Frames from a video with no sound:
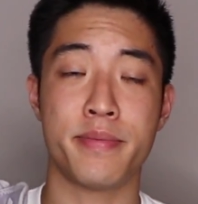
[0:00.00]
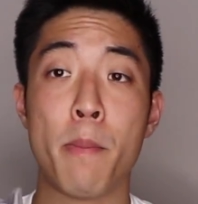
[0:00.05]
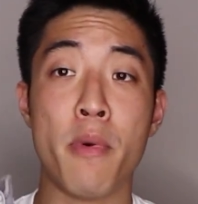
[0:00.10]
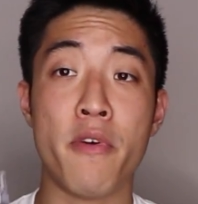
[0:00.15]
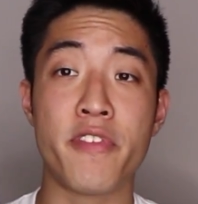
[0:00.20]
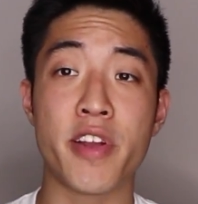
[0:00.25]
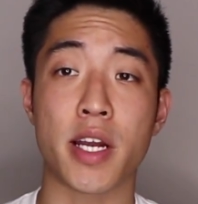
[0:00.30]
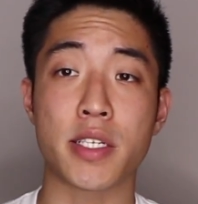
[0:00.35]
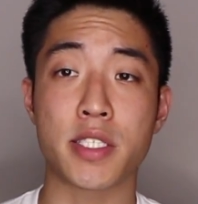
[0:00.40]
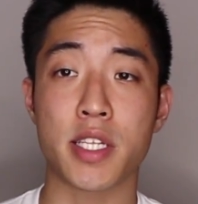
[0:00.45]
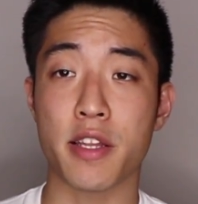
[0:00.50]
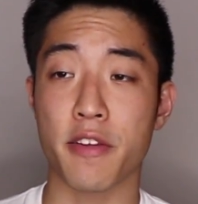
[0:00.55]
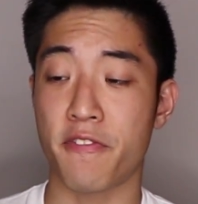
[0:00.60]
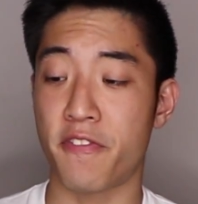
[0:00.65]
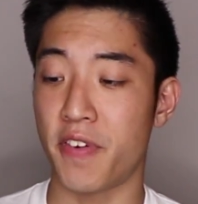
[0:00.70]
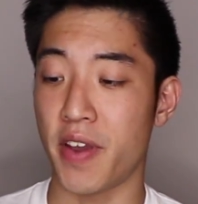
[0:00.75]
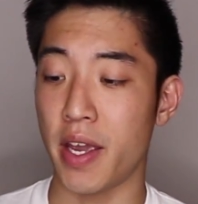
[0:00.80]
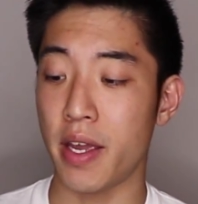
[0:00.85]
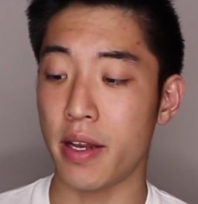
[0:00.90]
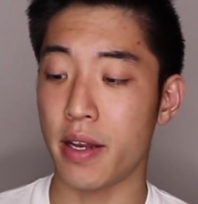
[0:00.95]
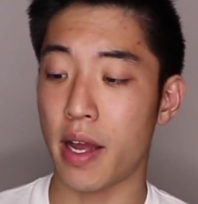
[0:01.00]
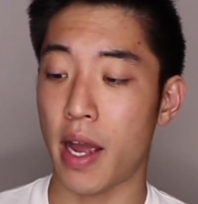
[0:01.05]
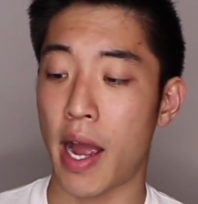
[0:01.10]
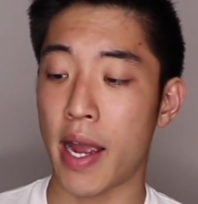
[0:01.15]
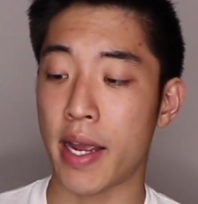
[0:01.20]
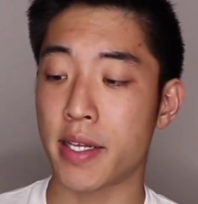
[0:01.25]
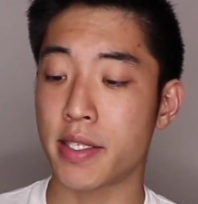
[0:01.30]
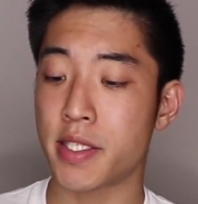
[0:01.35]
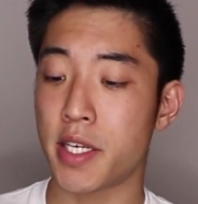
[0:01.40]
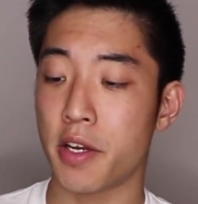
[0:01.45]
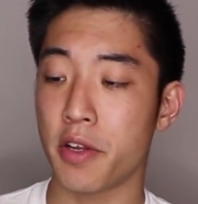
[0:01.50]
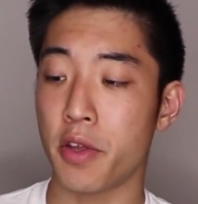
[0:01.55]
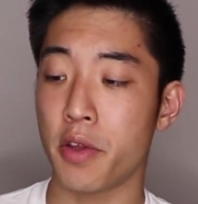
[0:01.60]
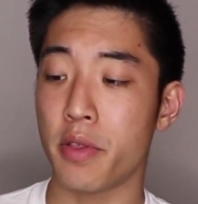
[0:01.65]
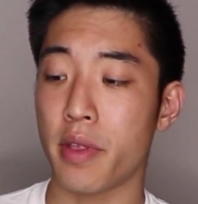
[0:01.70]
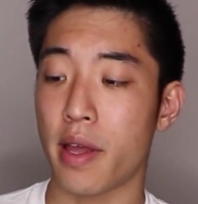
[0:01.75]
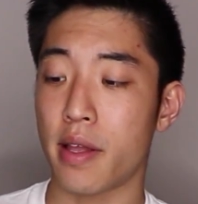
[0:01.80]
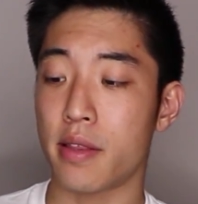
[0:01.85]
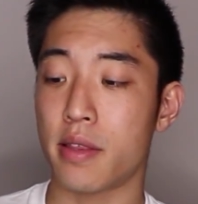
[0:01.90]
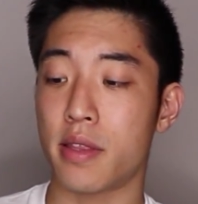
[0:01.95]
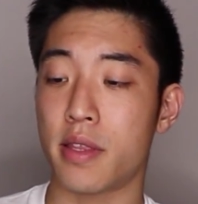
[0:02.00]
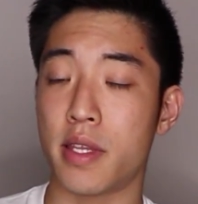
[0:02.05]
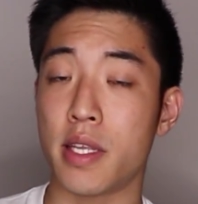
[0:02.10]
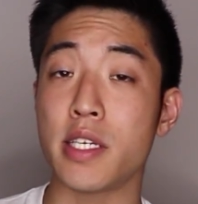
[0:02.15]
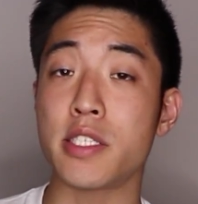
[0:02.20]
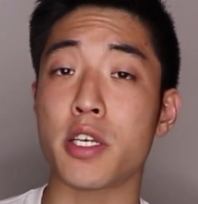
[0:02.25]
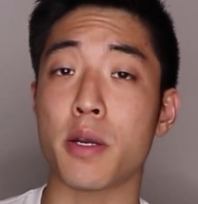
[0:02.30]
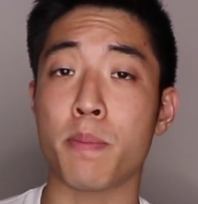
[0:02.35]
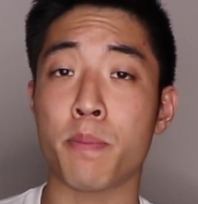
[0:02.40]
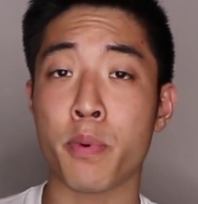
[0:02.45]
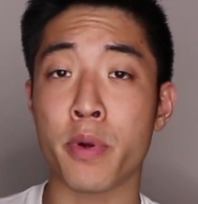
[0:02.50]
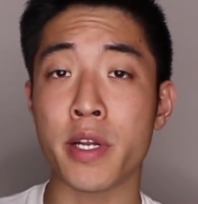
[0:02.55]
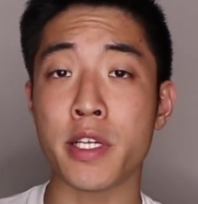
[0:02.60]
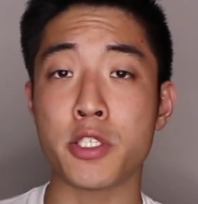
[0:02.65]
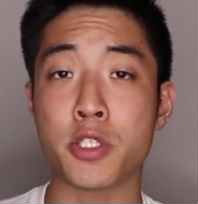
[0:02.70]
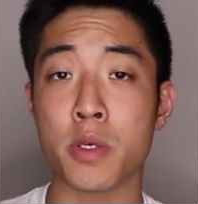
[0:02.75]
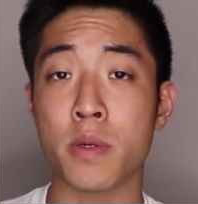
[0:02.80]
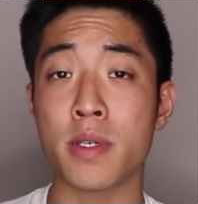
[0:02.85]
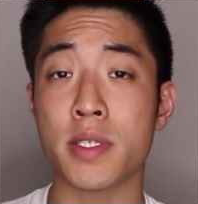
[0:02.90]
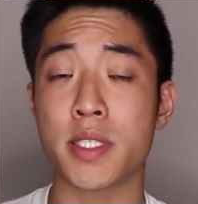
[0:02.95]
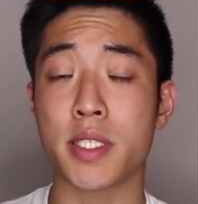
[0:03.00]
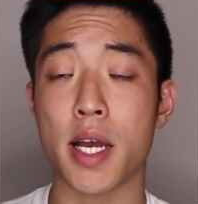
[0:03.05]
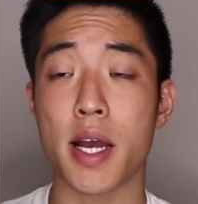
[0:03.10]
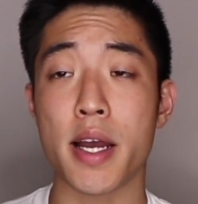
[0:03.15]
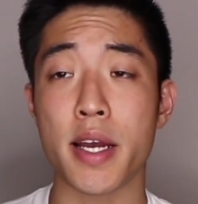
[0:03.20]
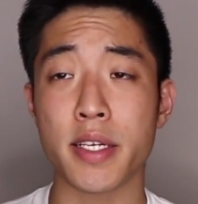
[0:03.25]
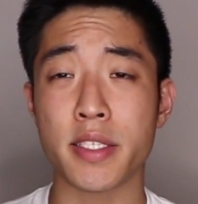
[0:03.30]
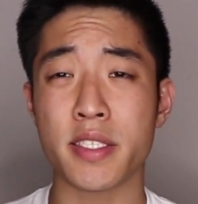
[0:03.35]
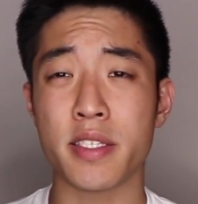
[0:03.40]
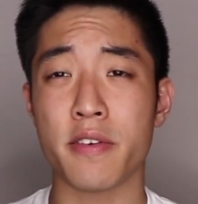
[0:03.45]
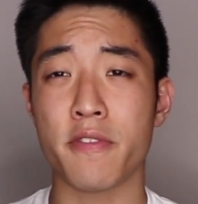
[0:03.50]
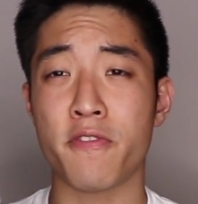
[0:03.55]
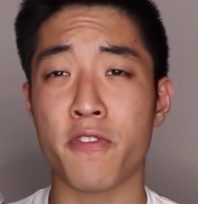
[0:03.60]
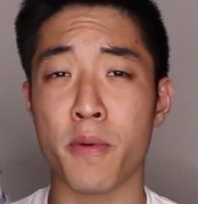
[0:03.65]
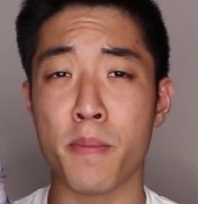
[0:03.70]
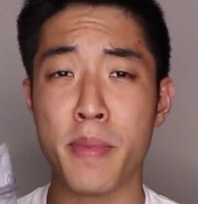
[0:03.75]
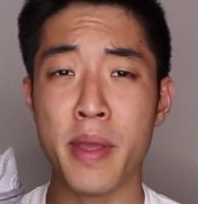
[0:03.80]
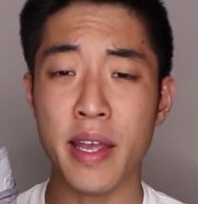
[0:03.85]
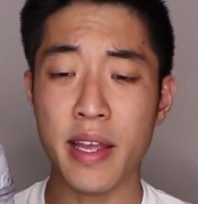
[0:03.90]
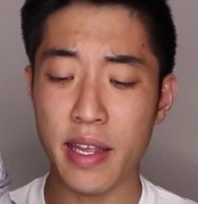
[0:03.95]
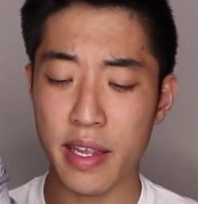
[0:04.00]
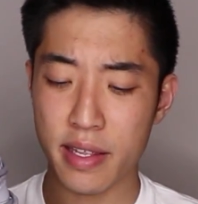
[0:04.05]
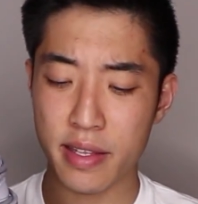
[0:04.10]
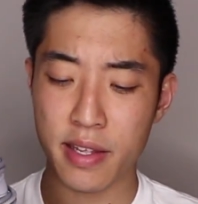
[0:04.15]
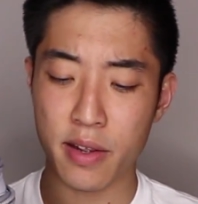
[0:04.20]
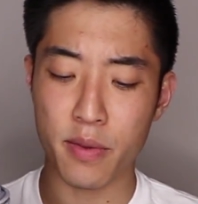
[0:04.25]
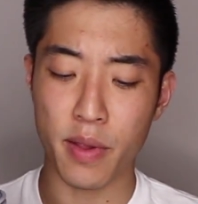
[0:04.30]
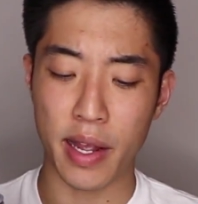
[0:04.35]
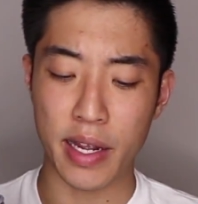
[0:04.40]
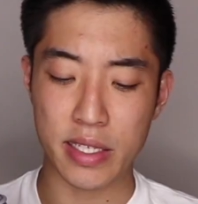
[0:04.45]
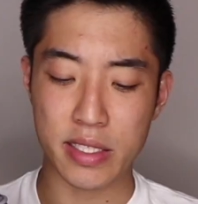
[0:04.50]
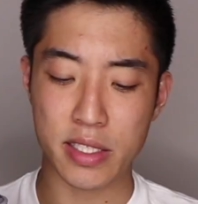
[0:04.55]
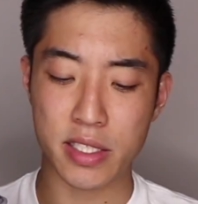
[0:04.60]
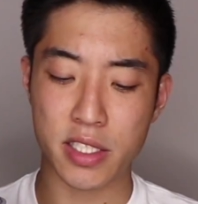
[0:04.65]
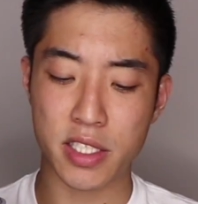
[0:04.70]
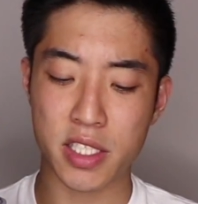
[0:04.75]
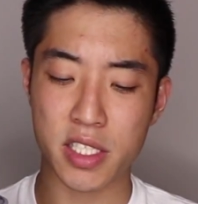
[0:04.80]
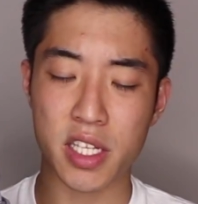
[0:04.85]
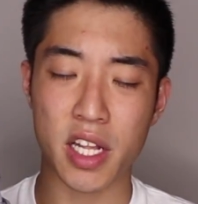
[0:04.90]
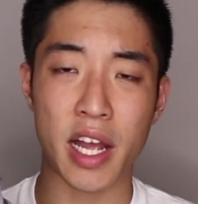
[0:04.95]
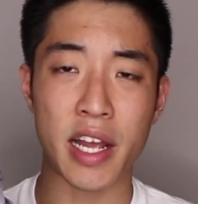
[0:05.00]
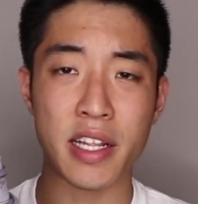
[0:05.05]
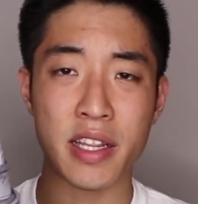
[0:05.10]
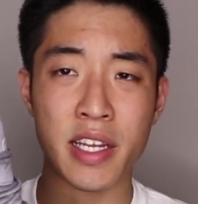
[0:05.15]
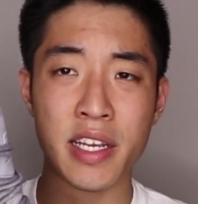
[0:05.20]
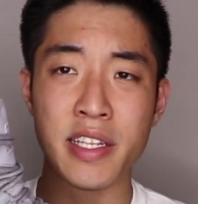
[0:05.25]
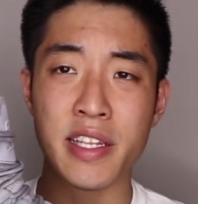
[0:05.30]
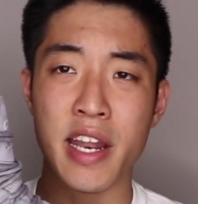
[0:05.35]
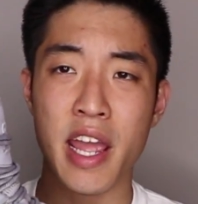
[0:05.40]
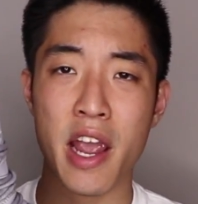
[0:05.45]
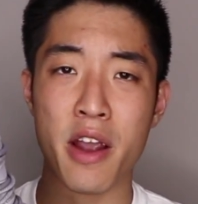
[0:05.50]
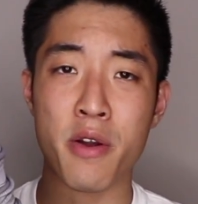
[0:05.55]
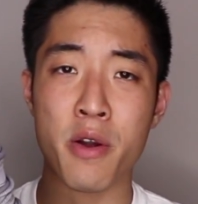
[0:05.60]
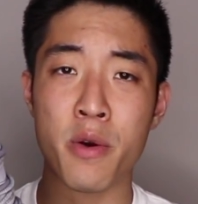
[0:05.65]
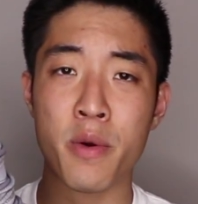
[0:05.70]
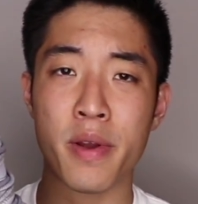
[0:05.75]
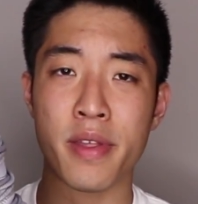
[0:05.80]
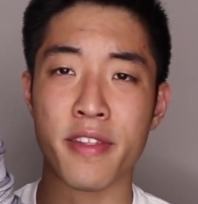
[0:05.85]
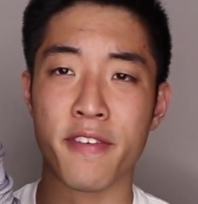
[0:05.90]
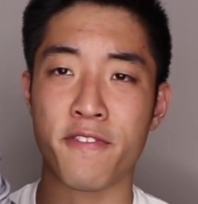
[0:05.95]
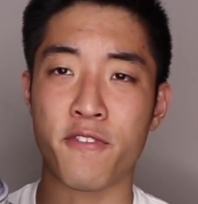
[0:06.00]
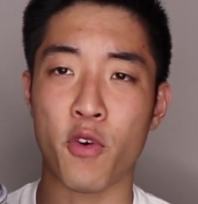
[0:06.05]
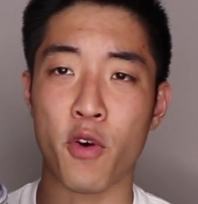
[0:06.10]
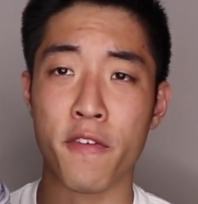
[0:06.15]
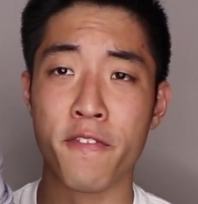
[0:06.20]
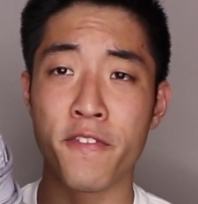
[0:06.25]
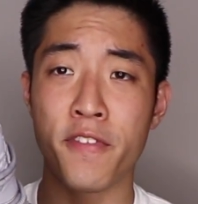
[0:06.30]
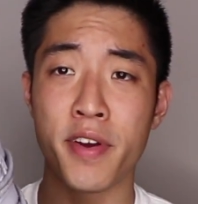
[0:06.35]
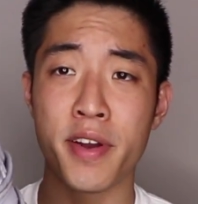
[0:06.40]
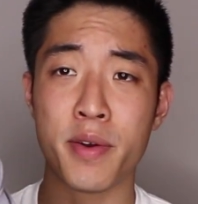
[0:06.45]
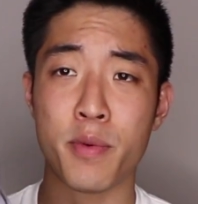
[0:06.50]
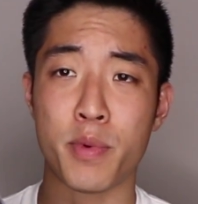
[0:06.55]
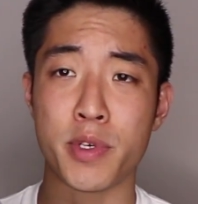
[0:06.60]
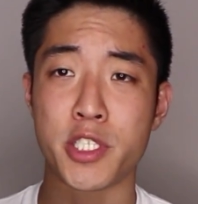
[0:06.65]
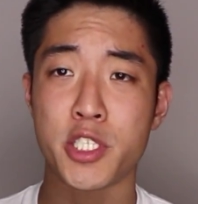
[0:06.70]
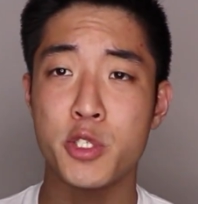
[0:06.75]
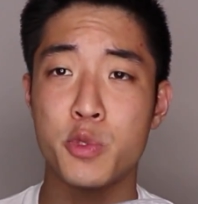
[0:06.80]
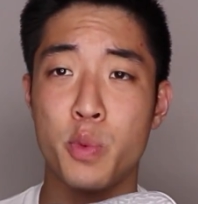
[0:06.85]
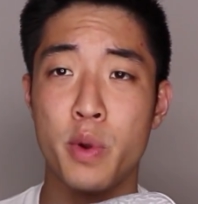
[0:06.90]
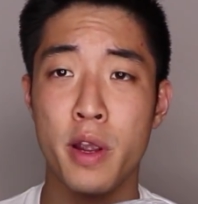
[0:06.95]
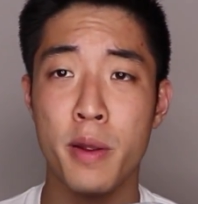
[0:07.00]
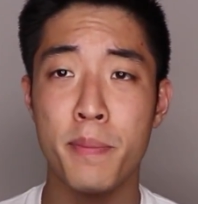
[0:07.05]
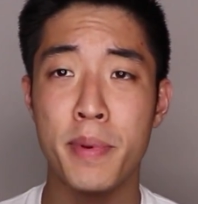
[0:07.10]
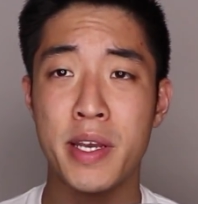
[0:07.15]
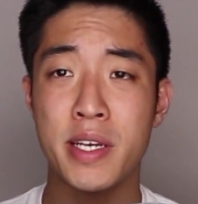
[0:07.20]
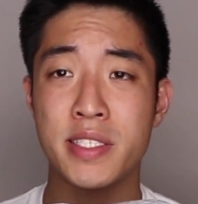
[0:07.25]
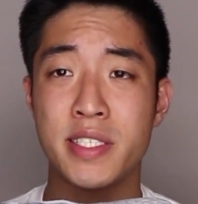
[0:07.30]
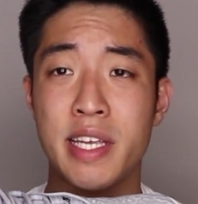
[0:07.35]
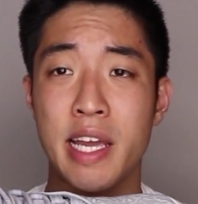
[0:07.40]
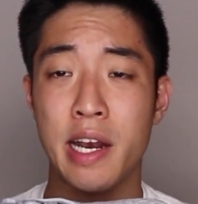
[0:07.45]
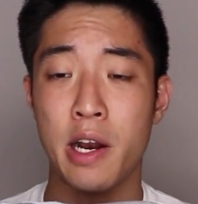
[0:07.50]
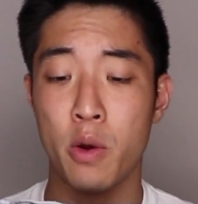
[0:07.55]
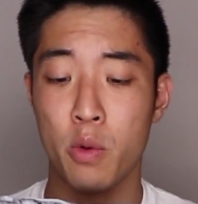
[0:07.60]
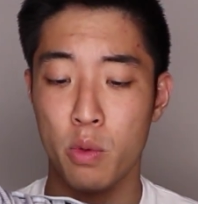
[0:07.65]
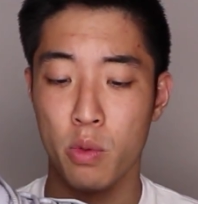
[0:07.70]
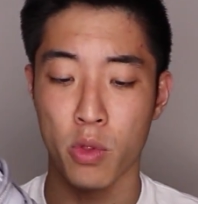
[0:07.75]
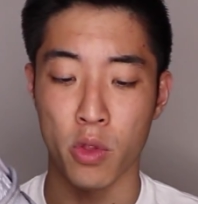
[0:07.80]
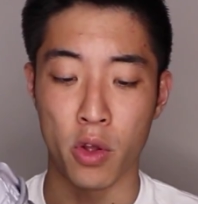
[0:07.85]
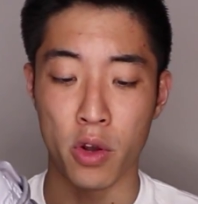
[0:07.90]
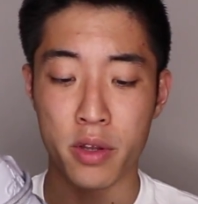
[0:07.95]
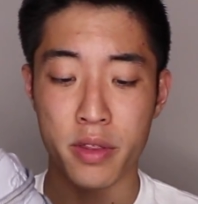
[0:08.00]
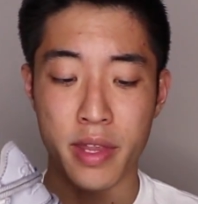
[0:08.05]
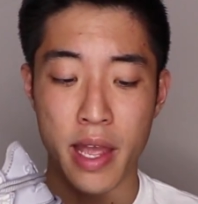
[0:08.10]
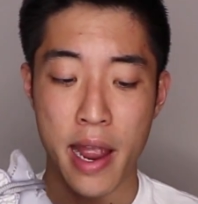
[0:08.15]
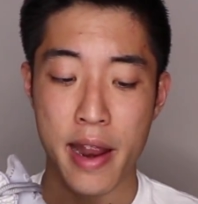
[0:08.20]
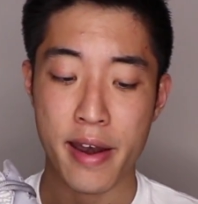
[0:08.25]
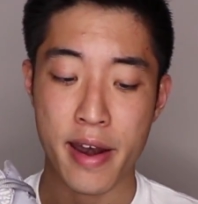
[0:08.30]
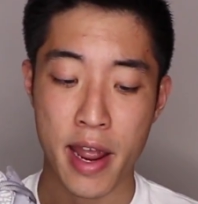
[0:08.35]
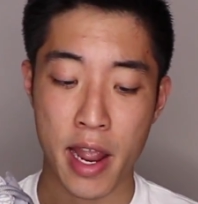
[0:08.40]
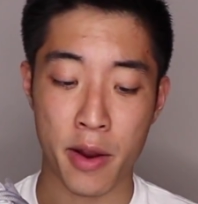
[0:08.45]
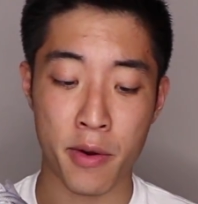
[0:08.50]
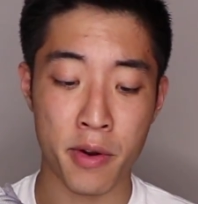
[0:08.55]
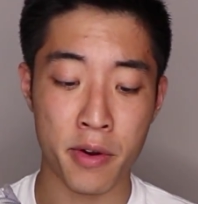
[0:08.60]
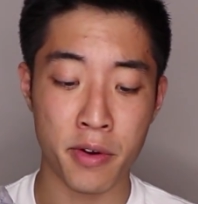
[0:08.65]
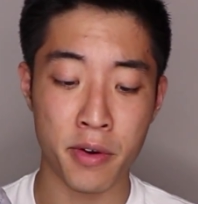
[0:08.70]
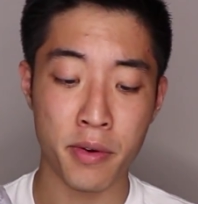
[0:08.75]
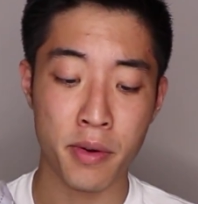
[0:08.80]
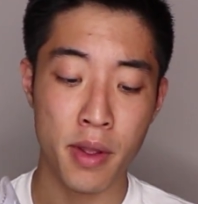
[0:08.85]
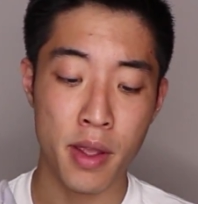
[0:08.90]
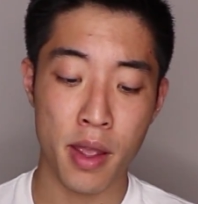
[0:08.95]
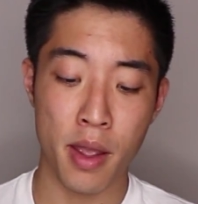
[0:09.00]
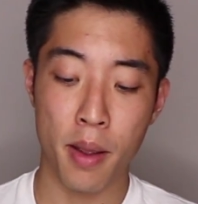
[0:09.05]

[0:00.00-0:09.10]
Moving on to the fit, I can tell you that these are pretty true to size. For me, they're like slightly narrow in the forefoot, which is weird because they don't look that narrow,